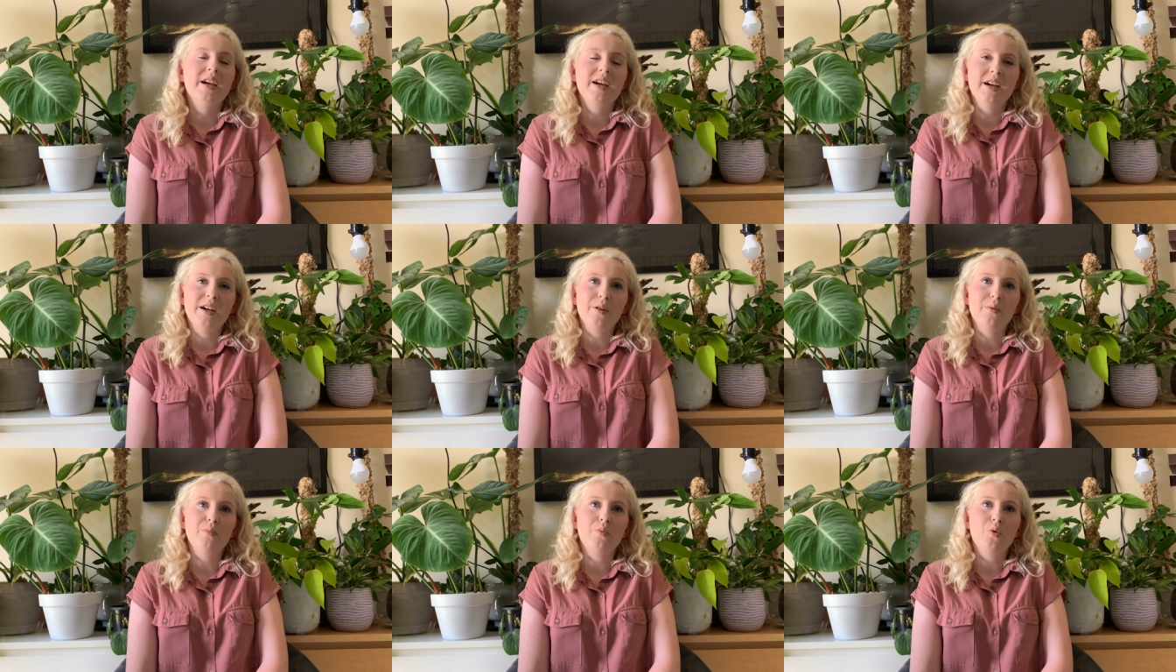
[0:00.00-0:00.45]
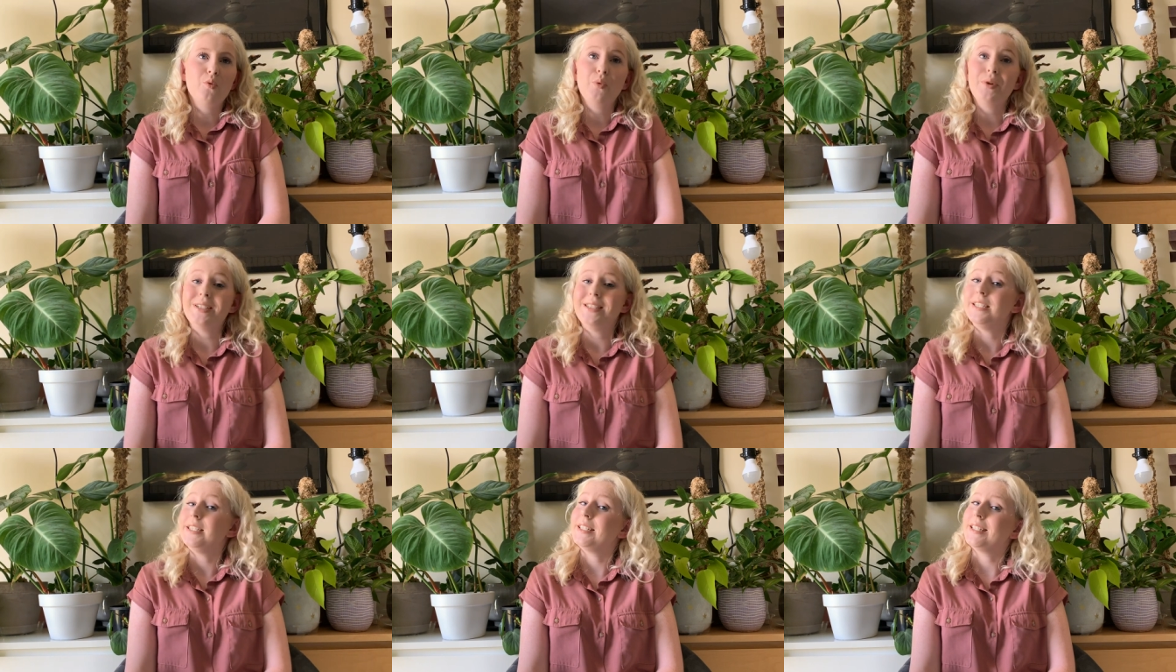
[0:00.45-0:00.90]
Um,
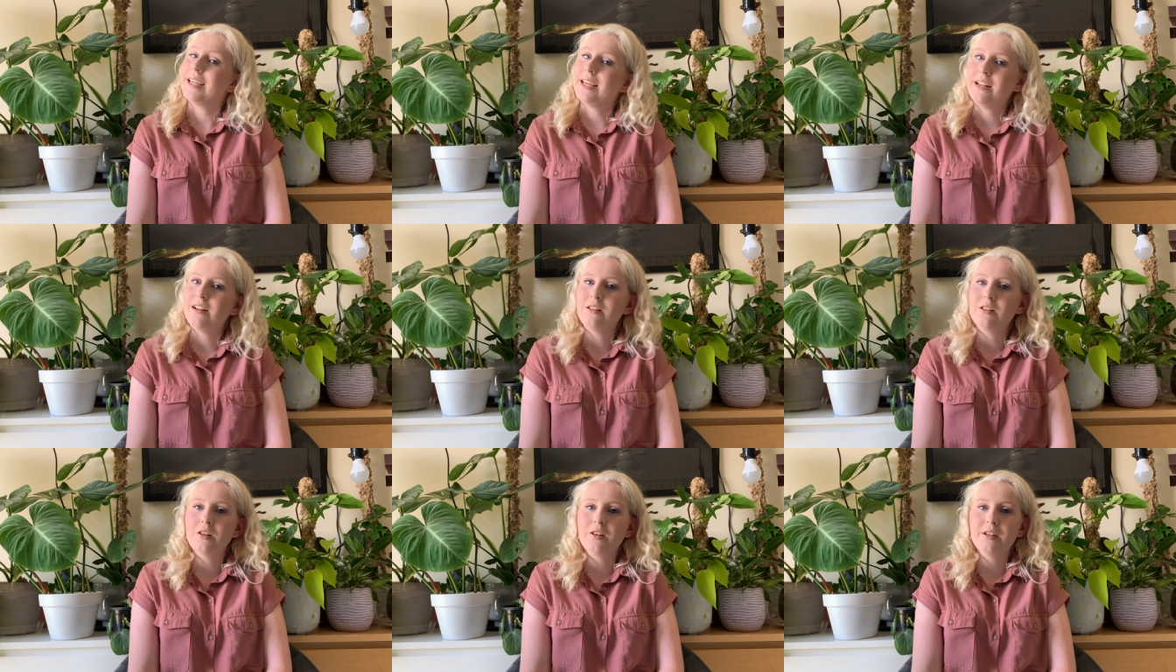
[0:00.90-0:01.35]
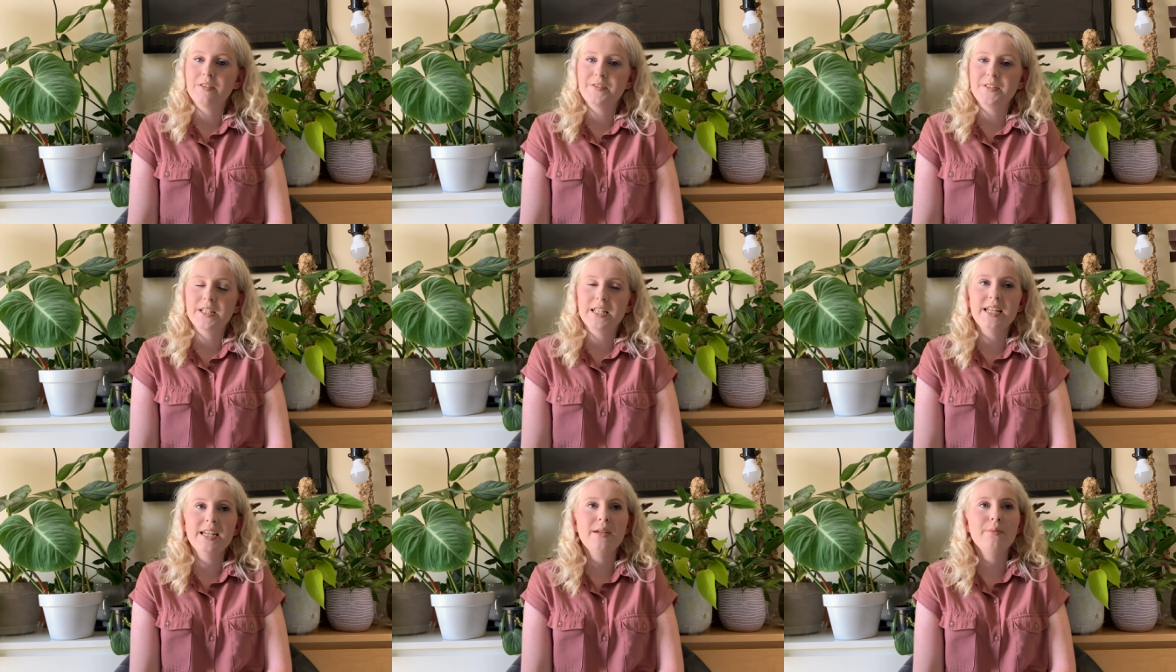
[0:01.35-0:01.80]
we didn't get a lot of
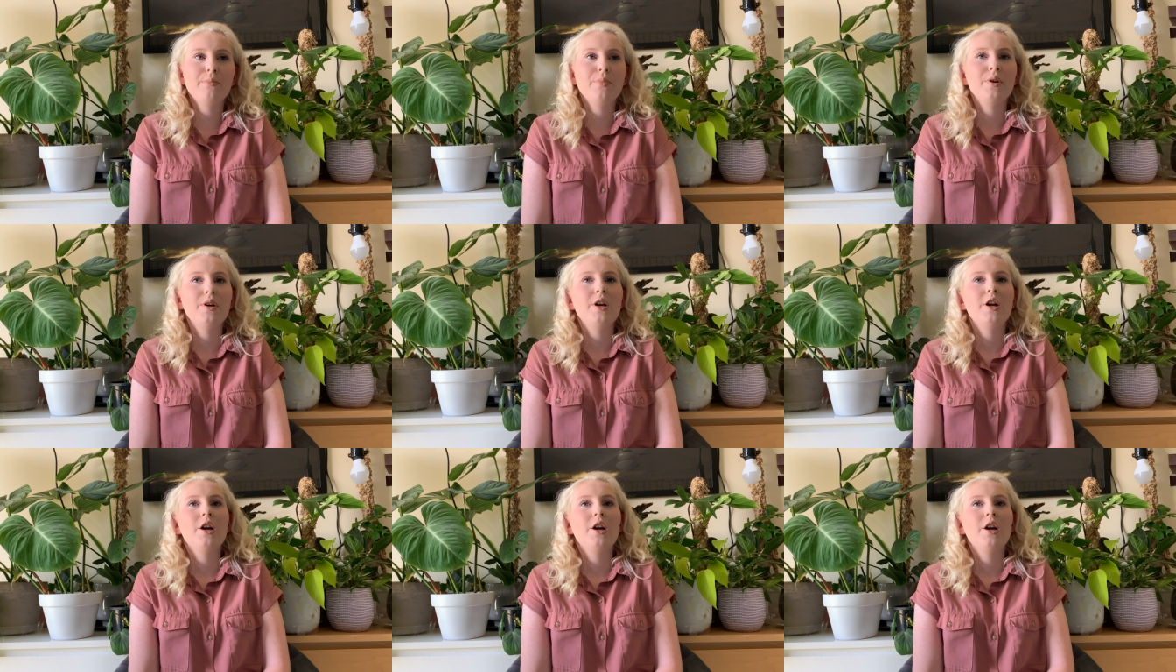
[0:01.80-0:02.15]
sleep.